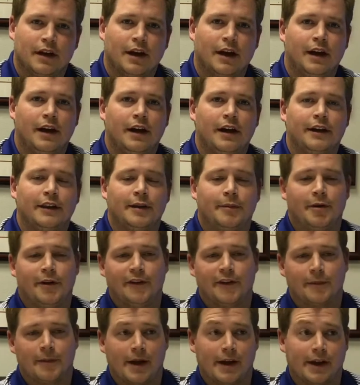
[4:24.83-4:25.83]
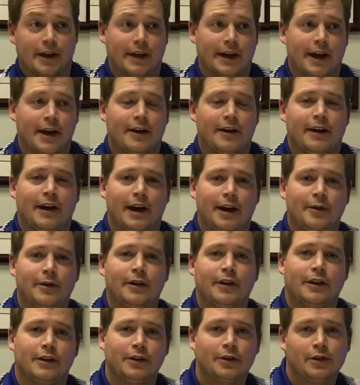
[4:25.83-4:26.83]
Uh, in the perfect bank account, I would
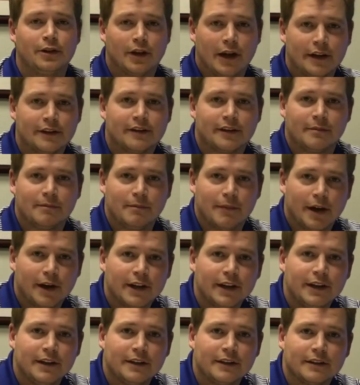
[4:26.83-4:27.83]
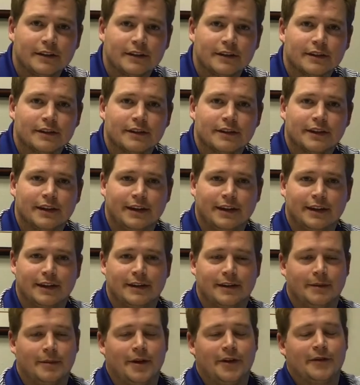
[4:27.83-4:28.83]
include lots of money.
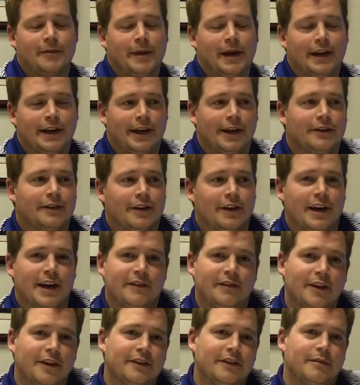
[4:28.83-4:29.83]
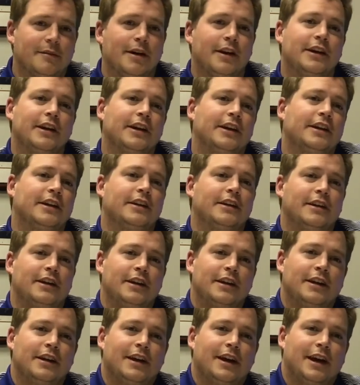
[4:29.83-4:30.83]
a perfect bank account's gonna have lots of money in it,
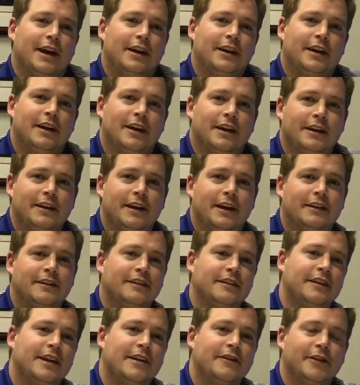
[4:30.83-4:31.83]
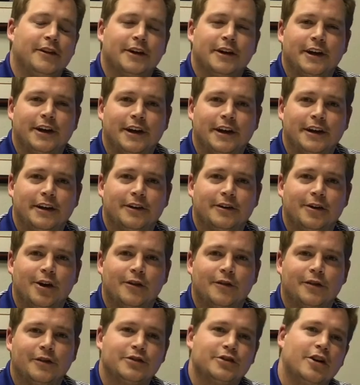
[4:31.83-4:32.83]
and uh, that's never gonna
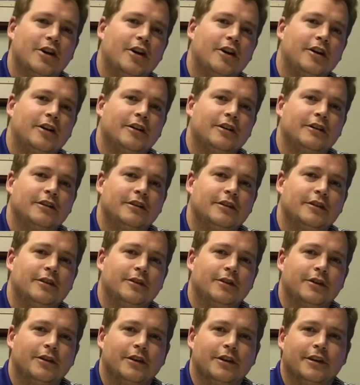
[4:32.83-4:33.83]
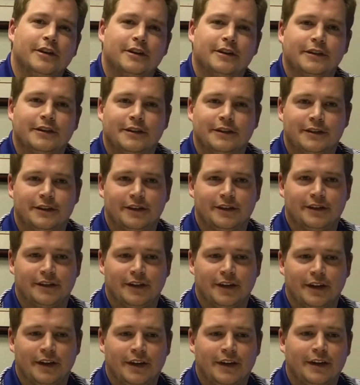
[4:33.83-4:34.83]
overdraw. Or yep. It's,
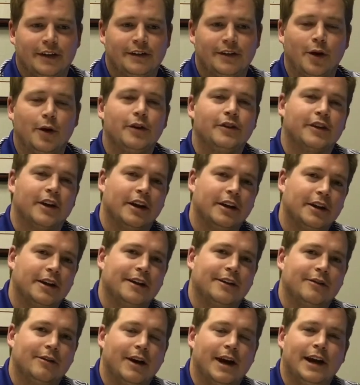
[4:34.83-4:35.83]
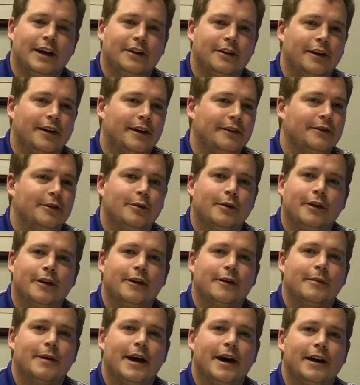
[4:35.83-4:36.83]
it's always gonna look great. Don't have to
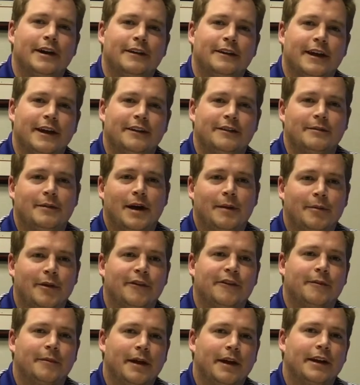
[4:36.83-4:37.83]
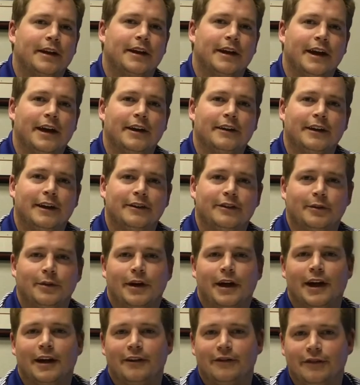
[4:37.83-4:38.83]
worry about it. That's my perfect bank account. That's
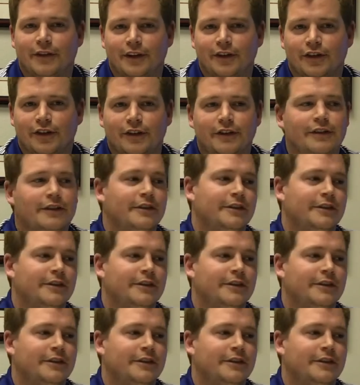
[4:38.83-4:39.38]
what I envision.